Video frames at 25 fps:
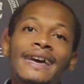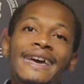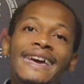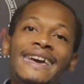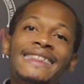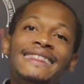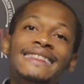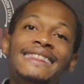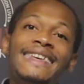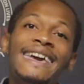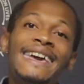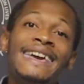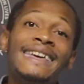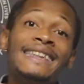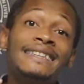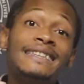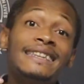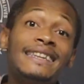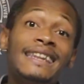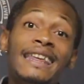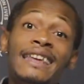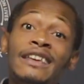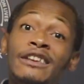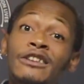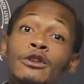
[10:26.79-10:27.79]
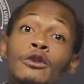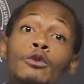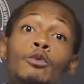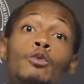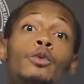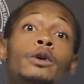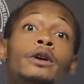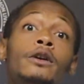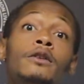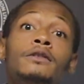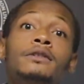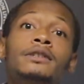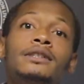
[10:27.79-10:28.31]
and you
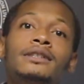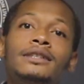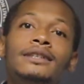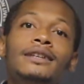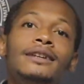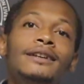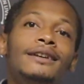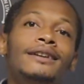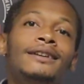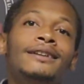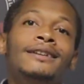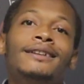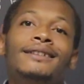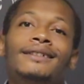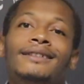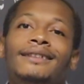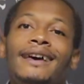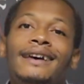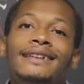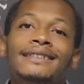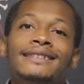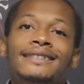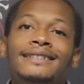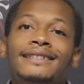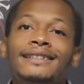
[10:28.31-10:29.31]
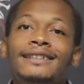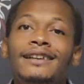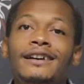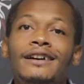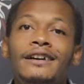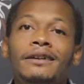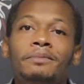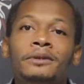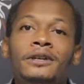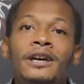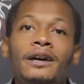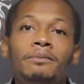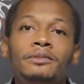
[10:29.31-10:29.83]
will see that
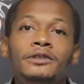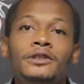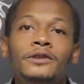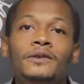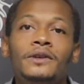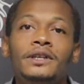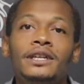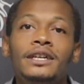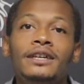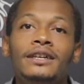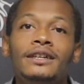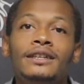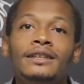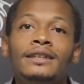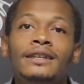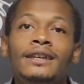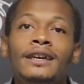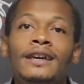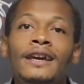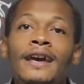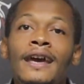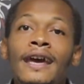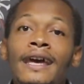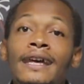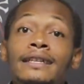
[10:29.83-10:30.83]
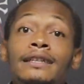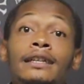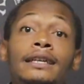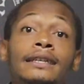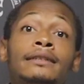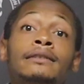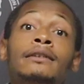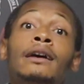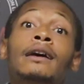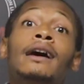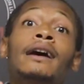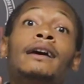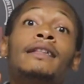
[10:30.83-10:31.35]
slump come to an end.
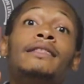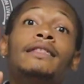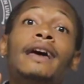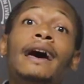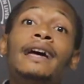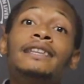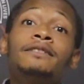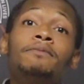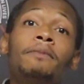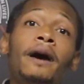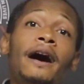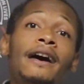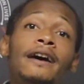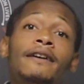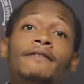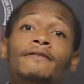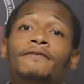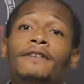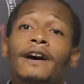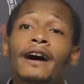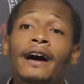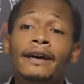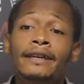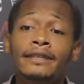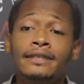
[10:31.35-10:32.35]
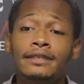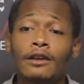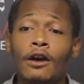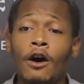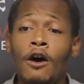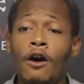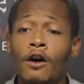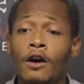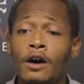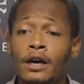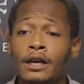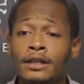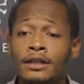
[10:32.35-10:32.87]
Listen, that's my advice
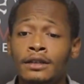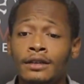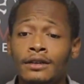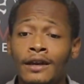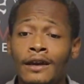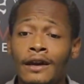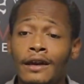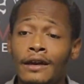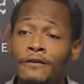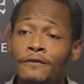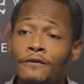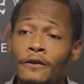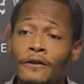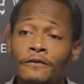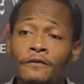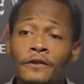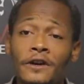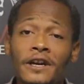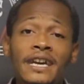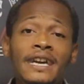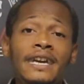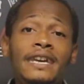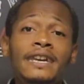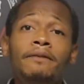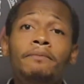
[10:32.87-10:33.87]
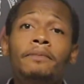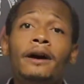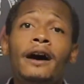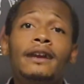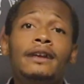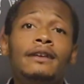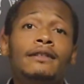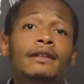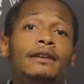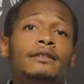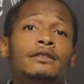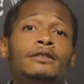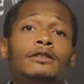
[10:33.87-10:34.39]
on for
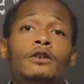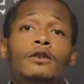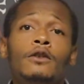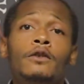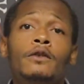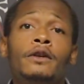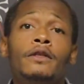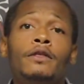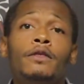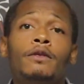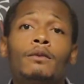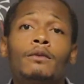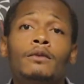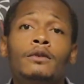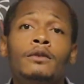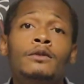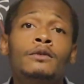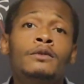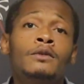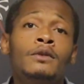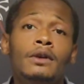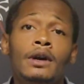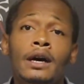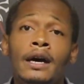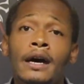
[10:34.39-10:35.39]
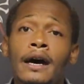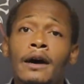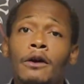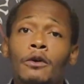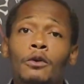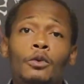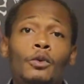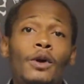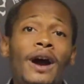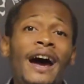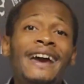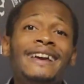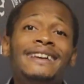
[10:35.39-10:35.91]
anybody that's going through
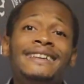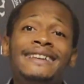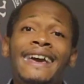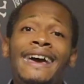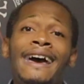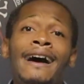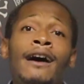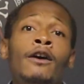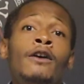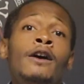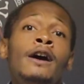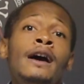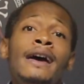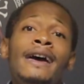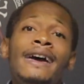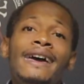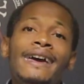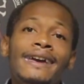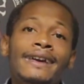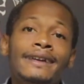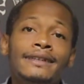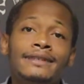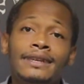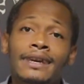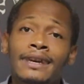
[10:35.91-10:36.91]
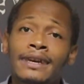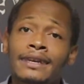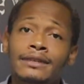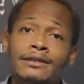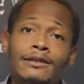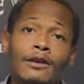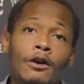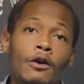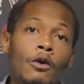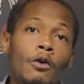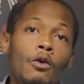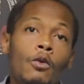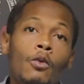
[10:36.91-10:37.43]
right now.
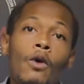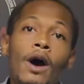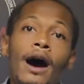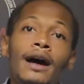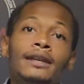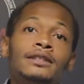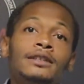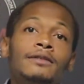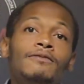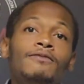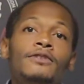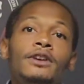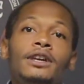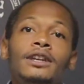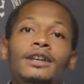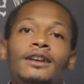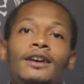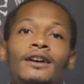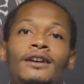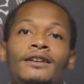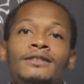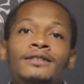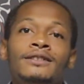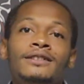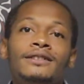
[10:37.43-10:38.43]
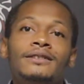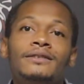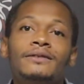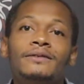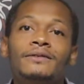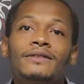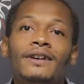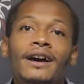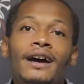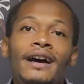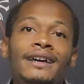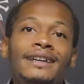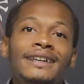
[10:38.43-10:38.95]
It's watch some videos,
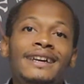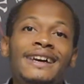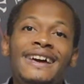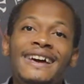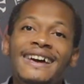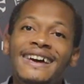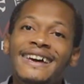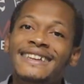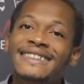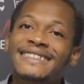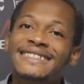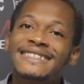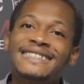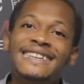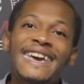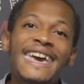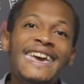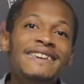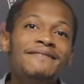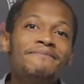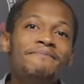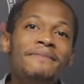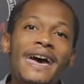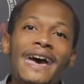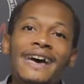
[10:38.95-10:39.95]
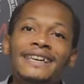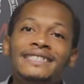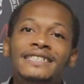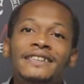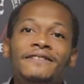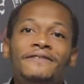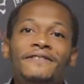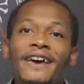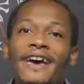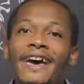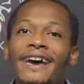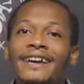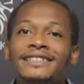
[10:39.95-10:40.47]
right? It's take
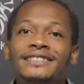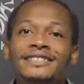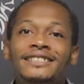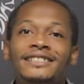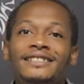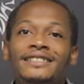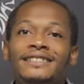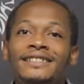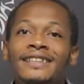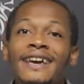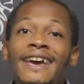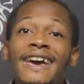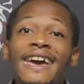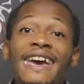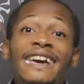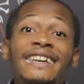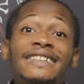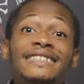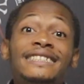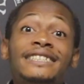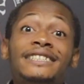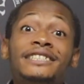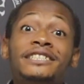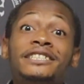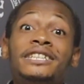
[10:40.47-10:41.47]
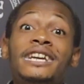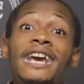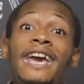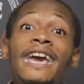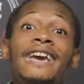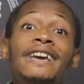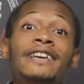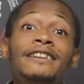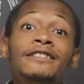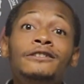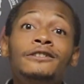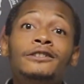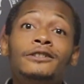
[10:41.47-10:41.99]
massive action. It's
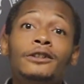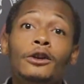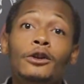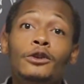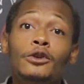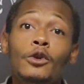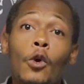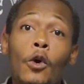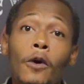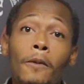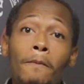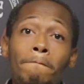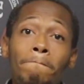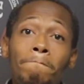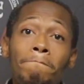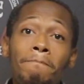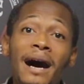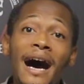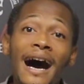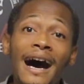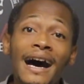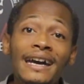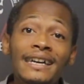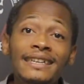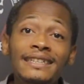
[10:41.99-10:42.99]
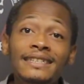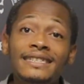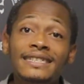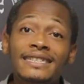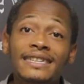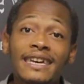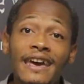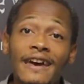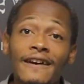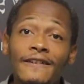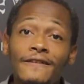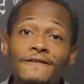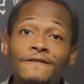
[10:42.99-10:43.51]
change your
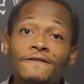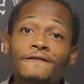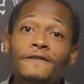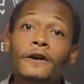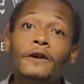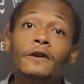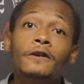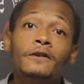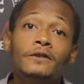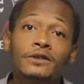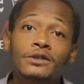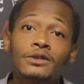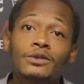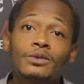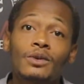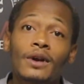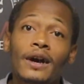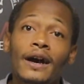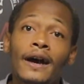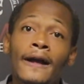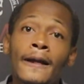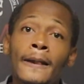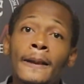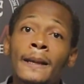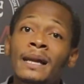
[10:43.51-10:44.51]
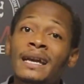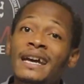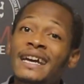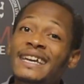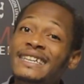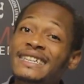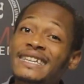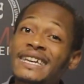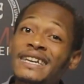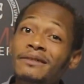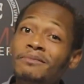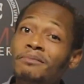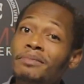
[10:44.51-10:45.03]
mindset first, right?
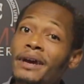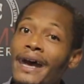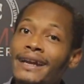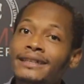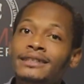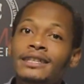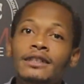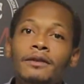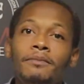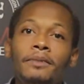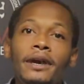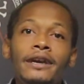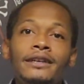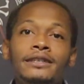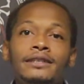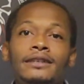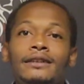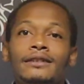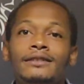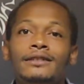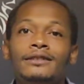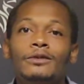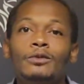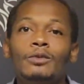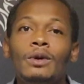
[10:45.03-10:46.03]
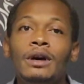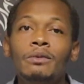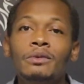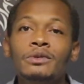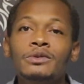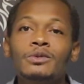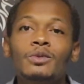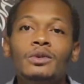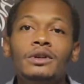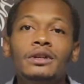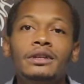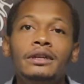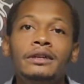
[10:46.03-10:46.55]
Getting back to the basics. What
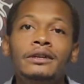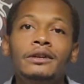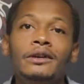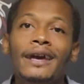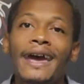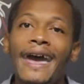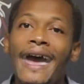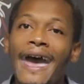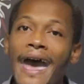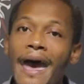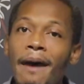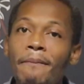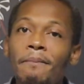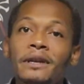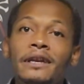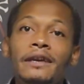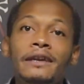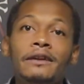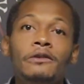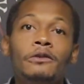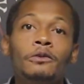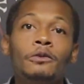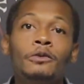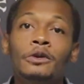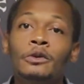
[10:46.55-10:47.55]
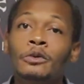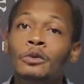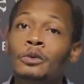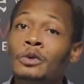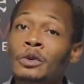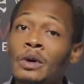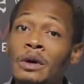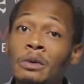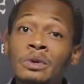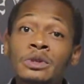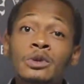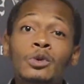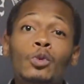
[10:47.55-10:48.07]
was really happening?
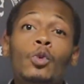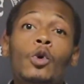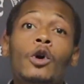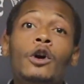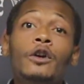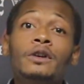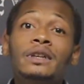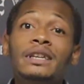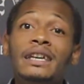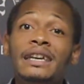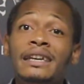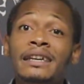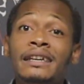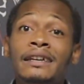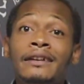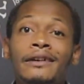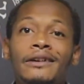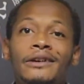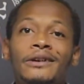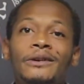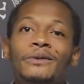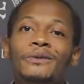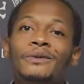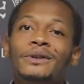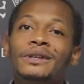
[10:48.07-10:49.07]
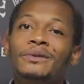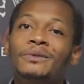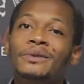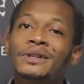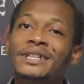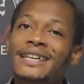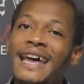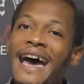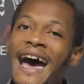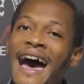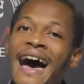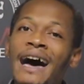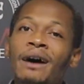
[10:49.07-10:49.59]
What was working
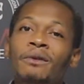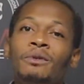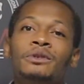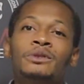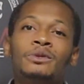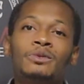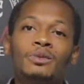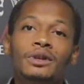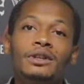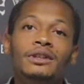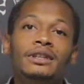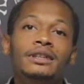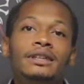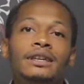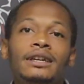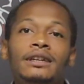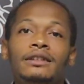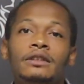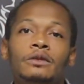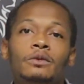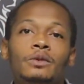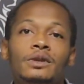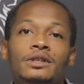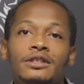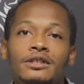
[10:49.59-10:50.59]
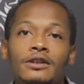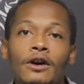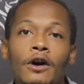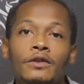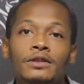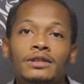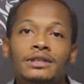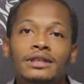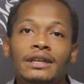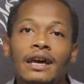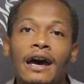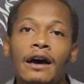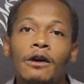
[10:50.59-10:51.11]
when I was really getting the
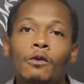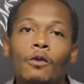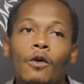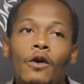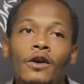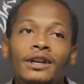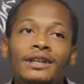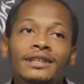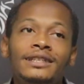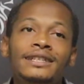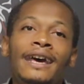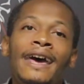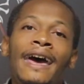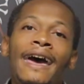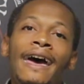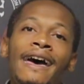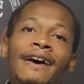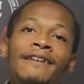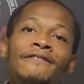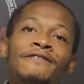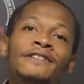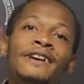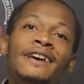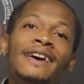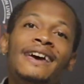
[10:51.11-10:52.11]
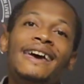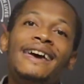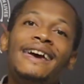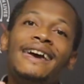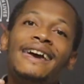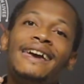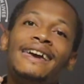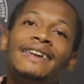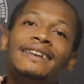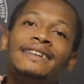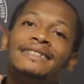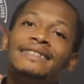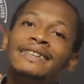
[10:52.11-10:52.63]
results that I wanted to have?
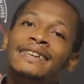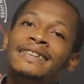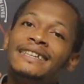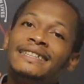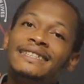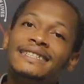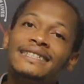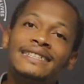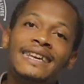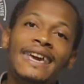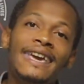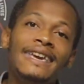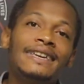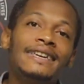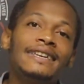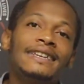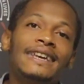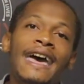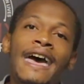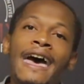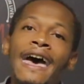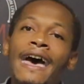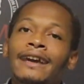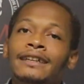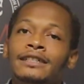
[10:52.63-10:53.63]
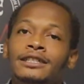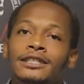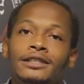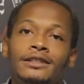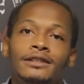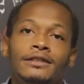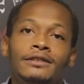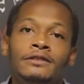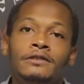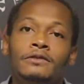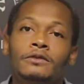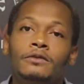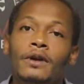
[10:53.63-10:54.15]
And it's taking
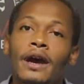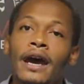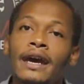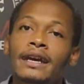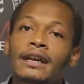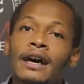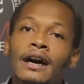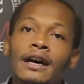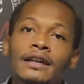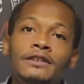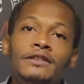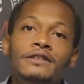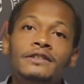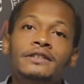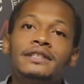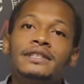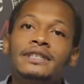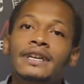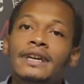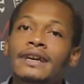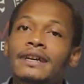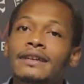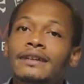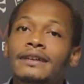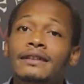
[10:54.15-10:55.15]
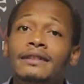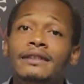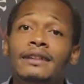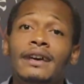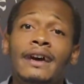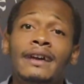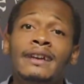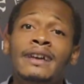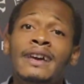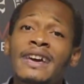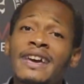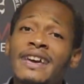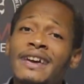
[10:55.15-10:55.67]
action, right? Understanding
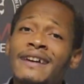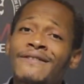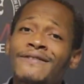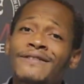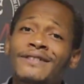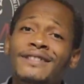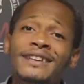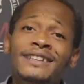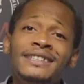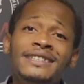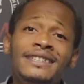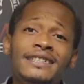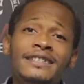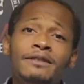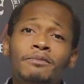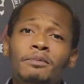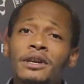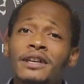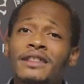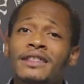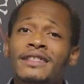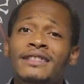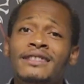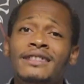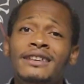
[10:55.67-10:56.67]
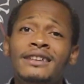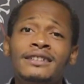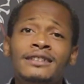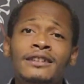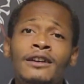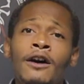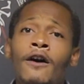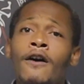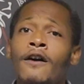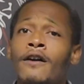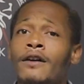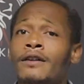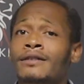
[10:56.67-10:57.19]
that if this has been this
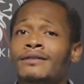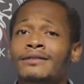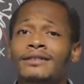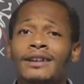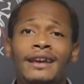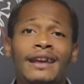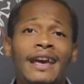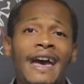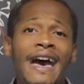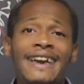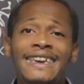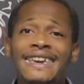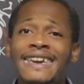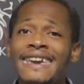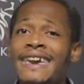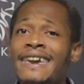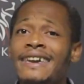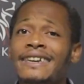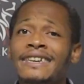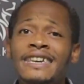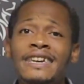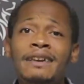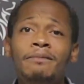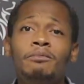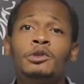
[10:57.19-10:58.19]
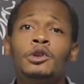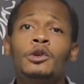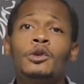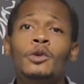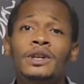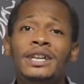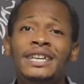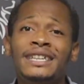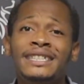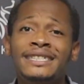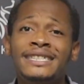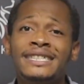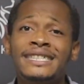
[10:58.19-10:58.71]
hard, I can't keep
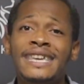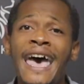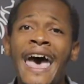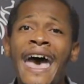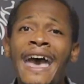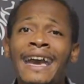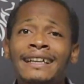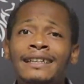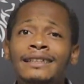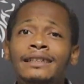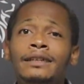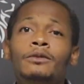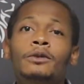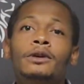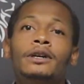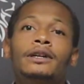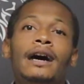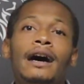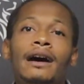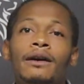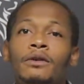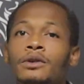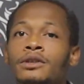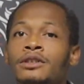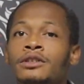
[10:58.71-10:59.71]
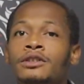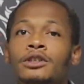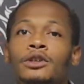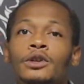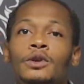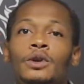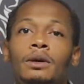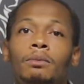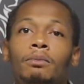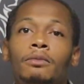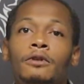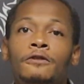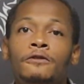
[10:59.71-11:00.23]
doing exactly what I was
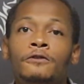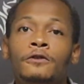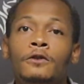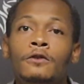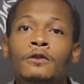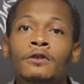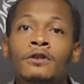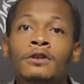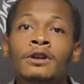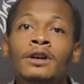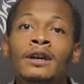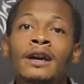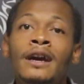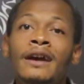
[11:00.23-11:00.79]
doing before,